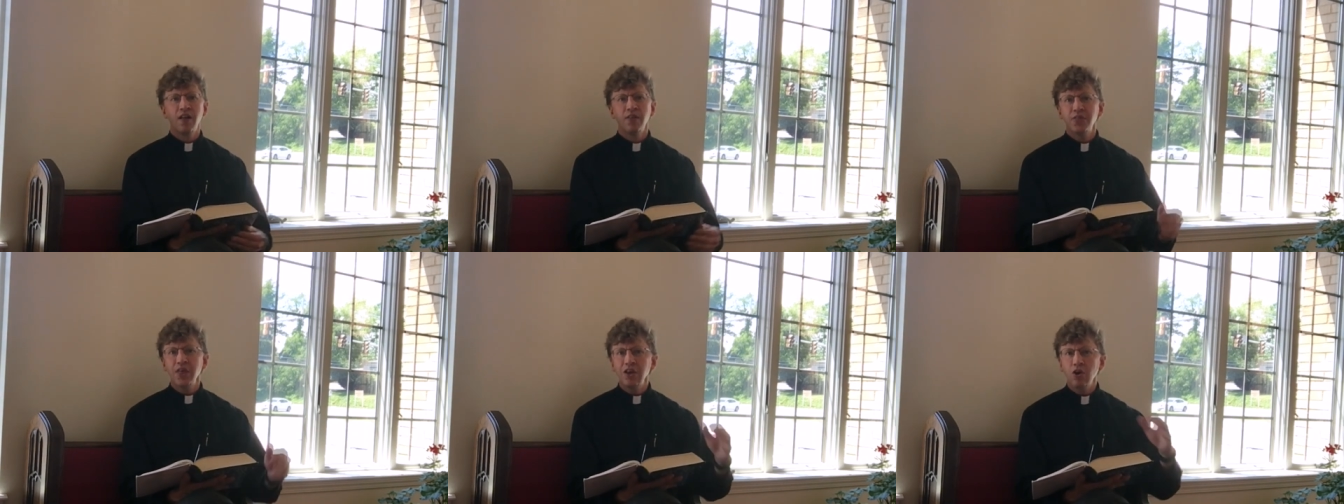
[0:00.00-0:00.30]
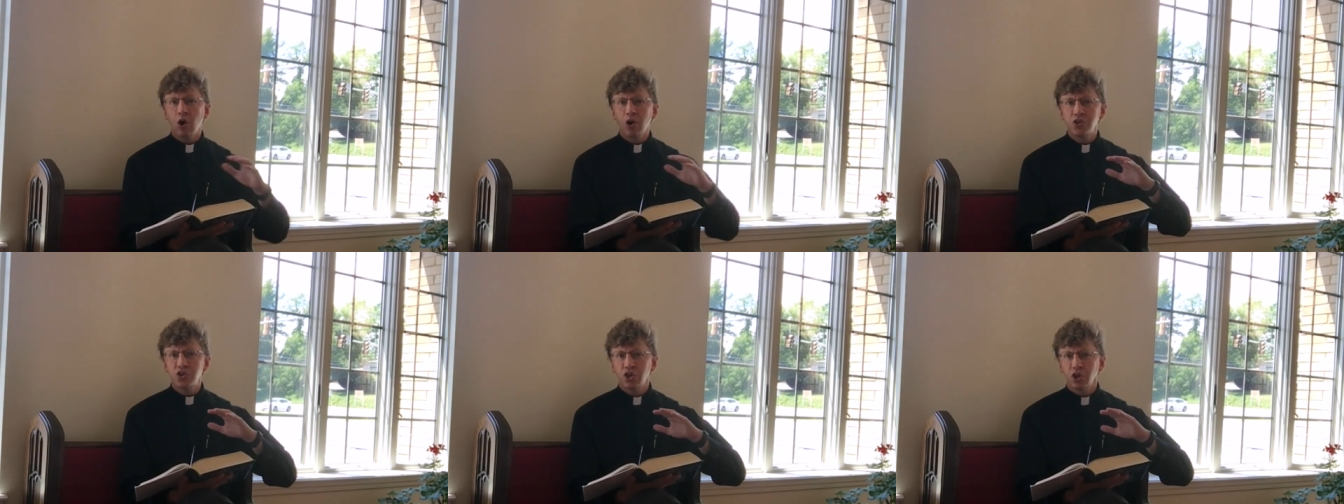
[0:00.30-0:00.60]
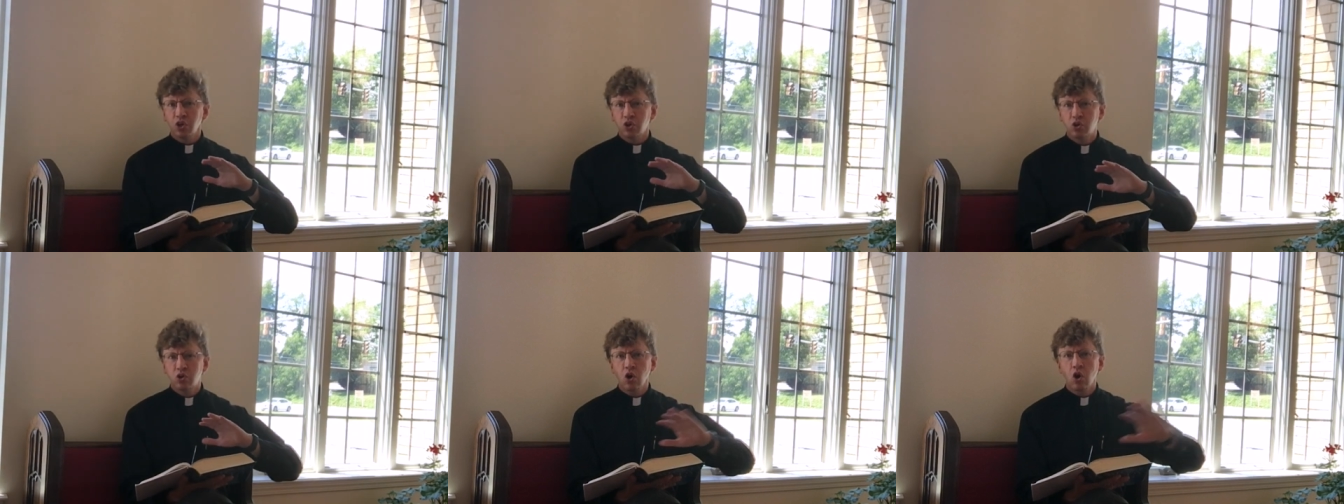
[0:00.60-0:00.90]
they are
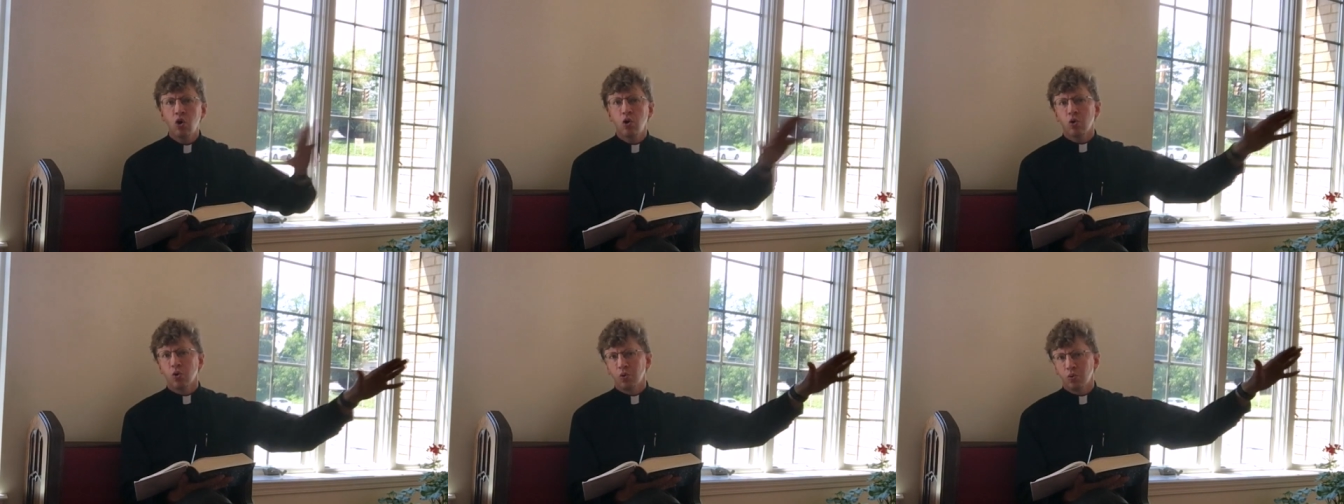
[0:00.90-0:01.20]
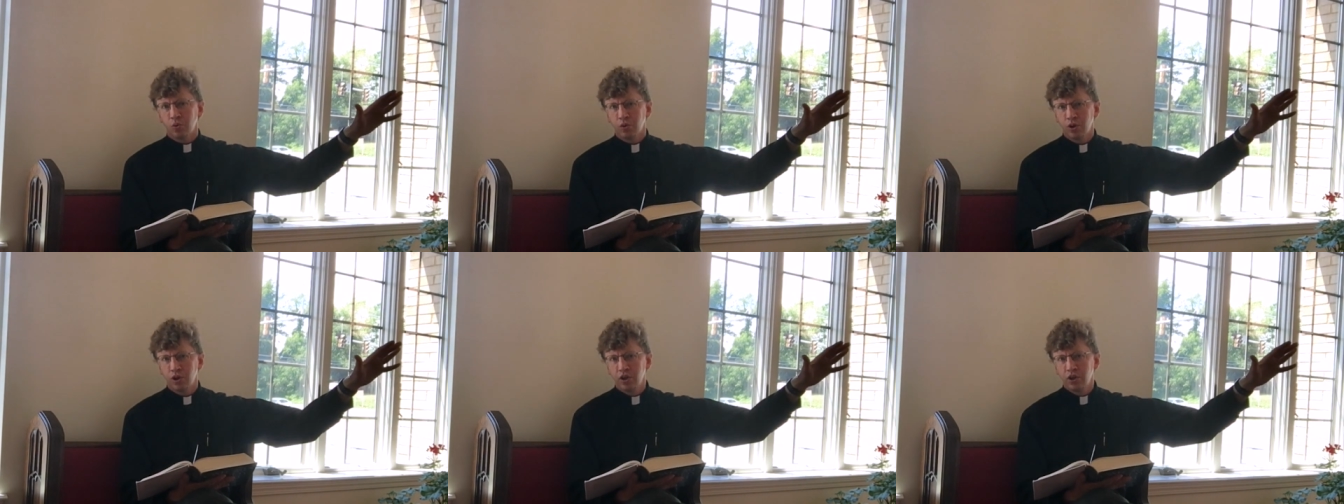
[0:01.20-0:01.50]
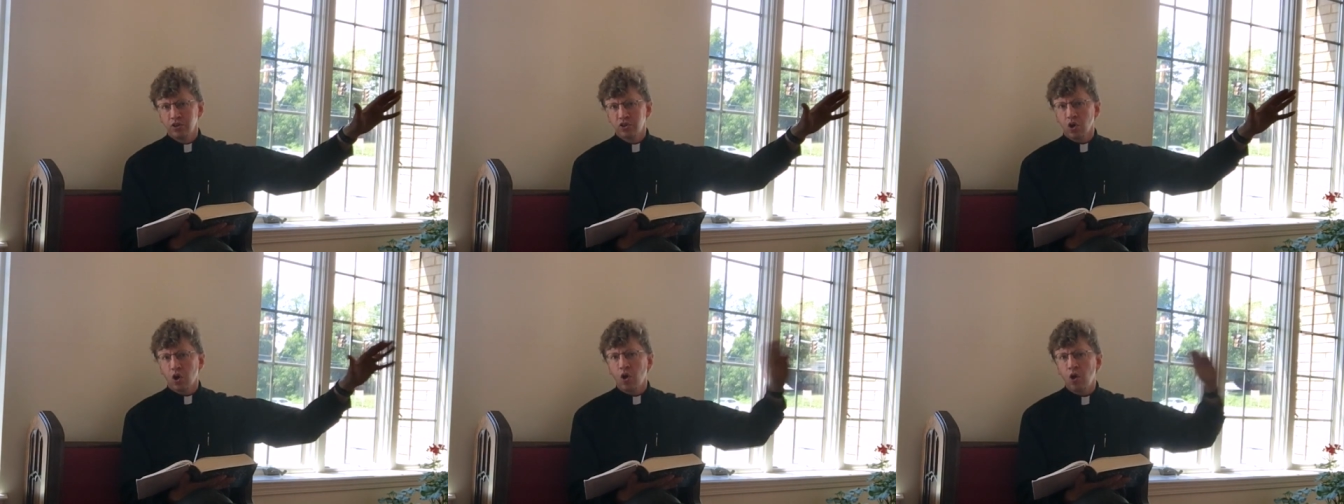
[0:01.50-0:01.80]
to go
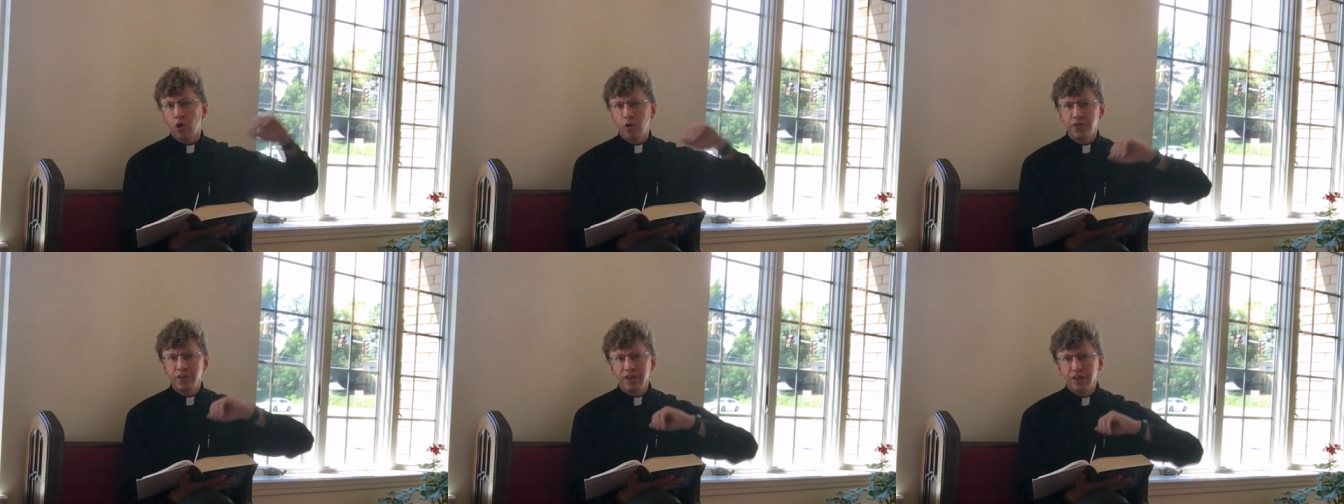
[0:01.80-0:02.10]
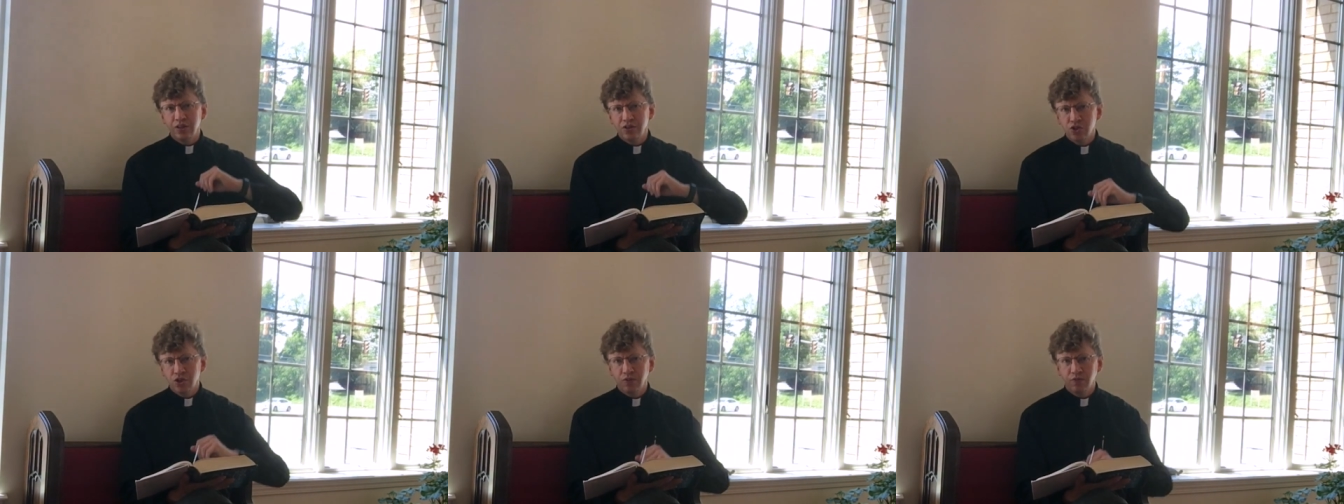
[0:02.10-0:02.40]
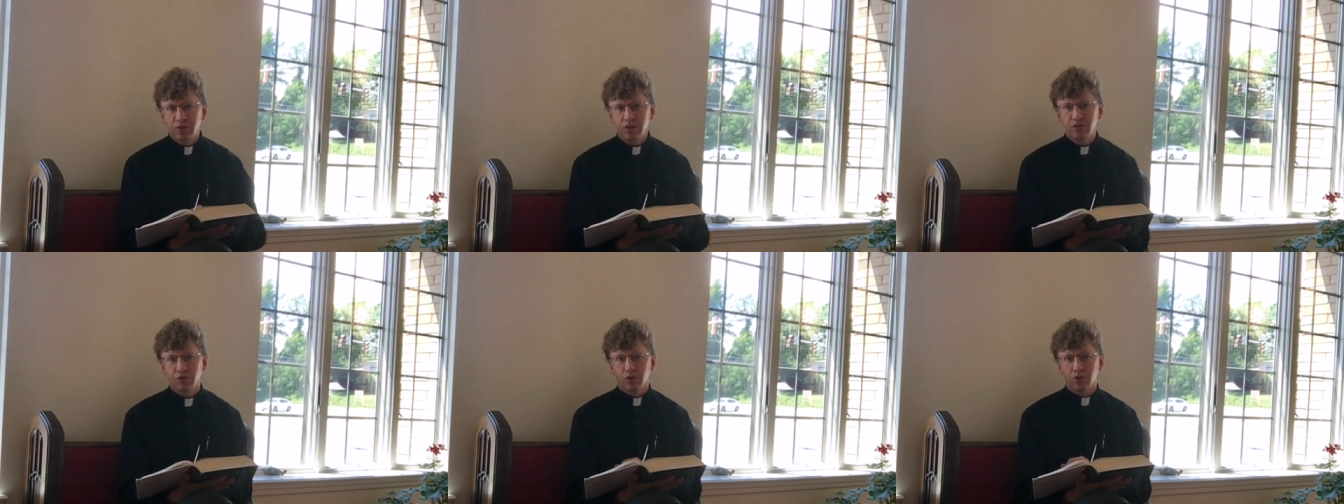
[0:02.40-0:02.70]
to all the ends
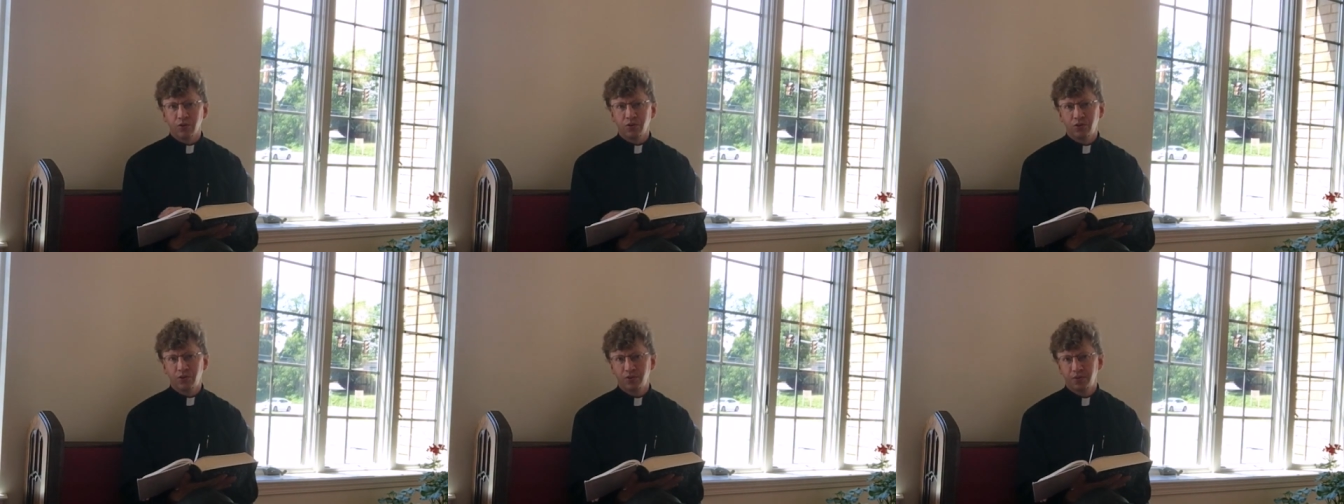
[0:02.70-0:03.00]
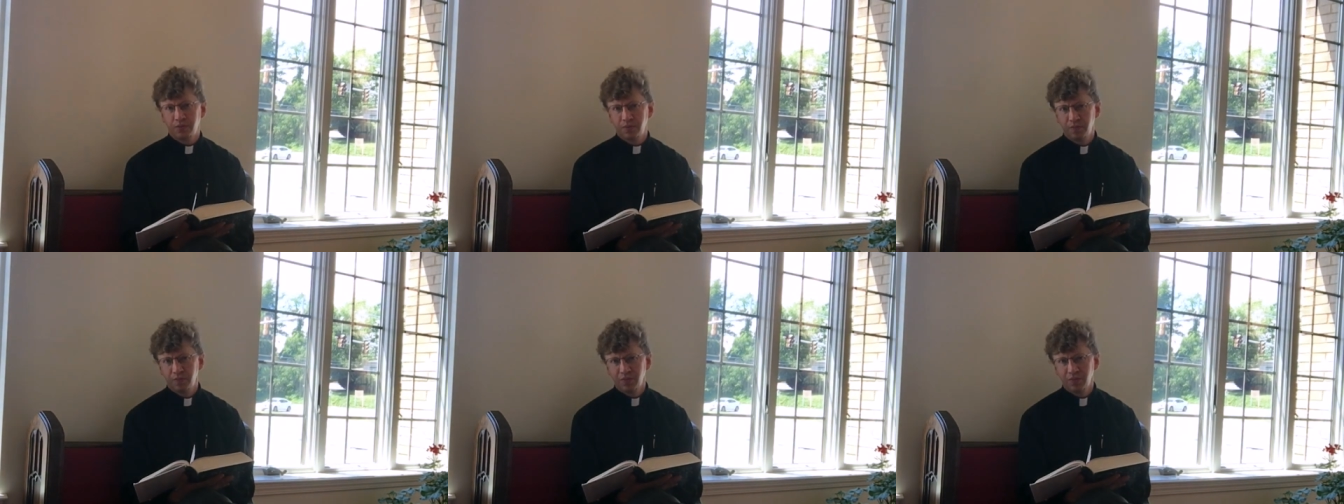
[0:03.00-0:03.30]
of the earth